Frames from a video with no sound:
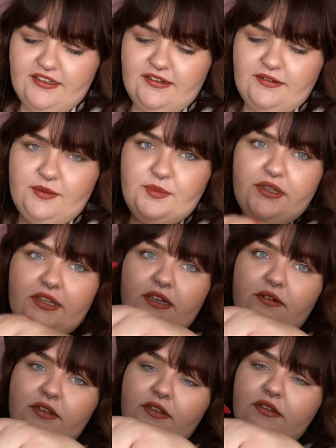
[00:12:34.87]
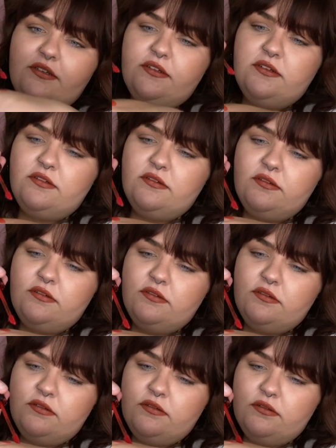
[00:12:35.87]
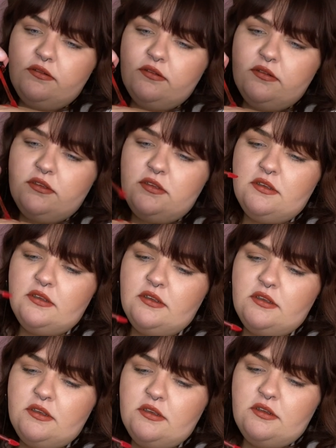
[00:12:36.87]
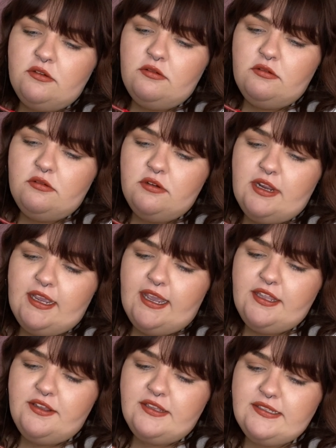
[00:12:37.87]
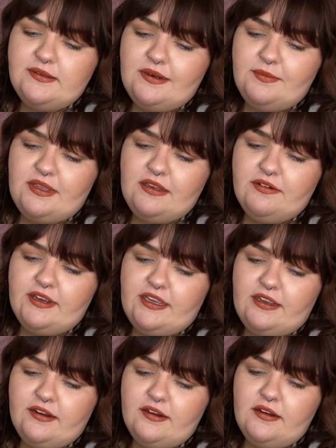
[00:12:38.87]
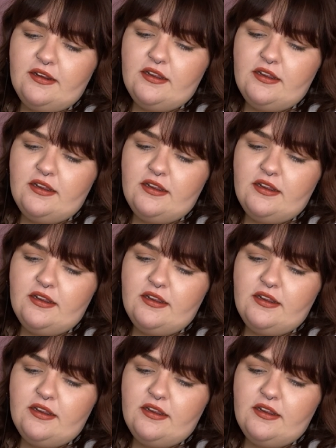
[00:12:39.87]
I put that on. Right, and you can see what I mean right here